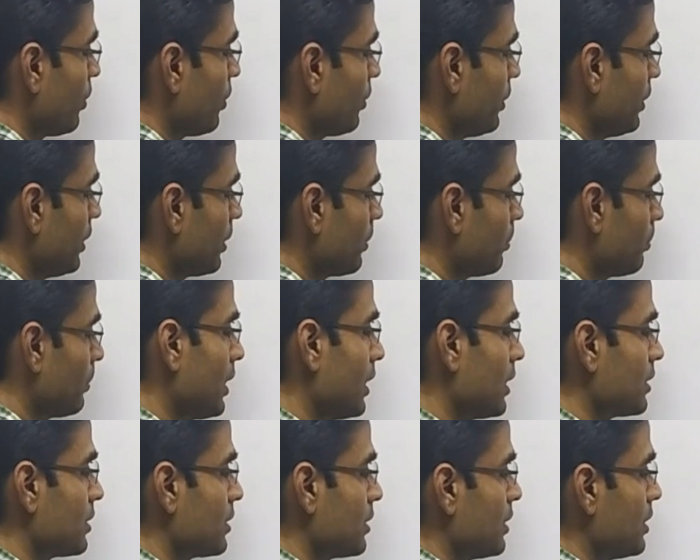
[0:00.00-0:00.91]
here
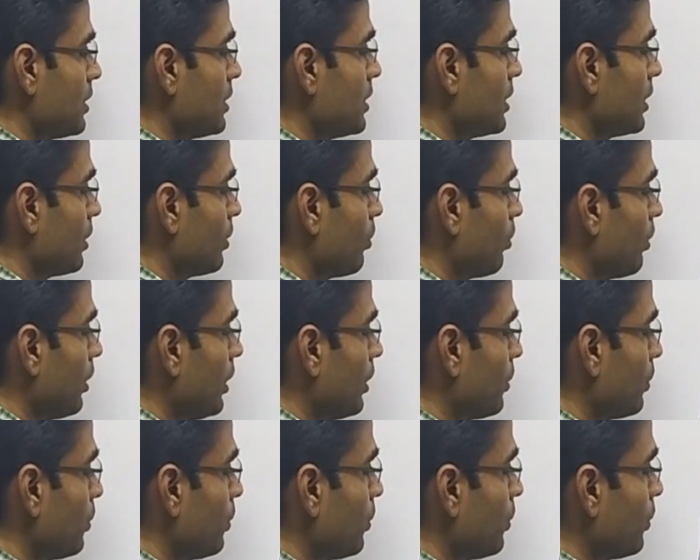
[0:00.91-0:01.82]
mass is equal
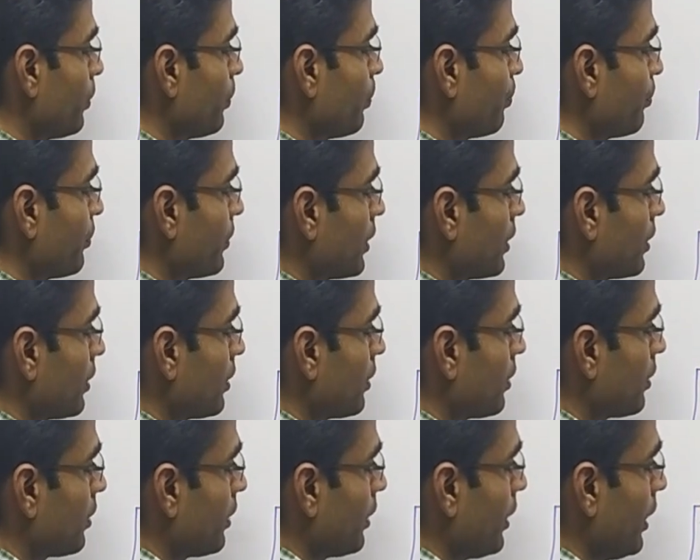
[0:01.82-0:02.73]
to
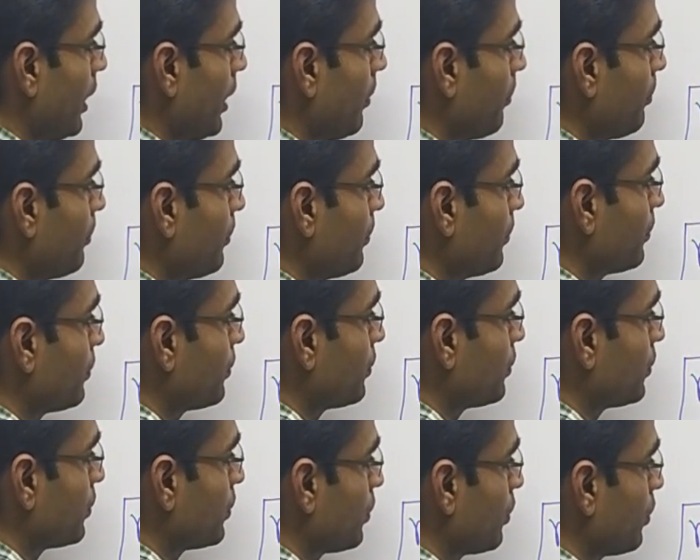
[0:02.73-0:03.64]

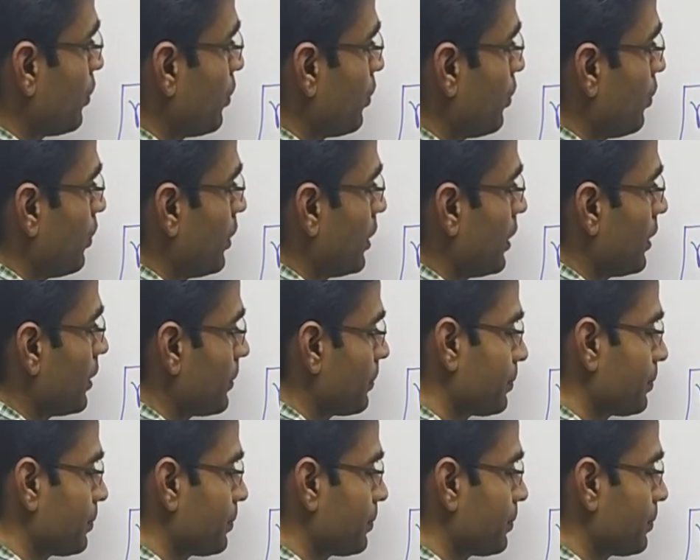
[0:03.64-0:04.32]
m1.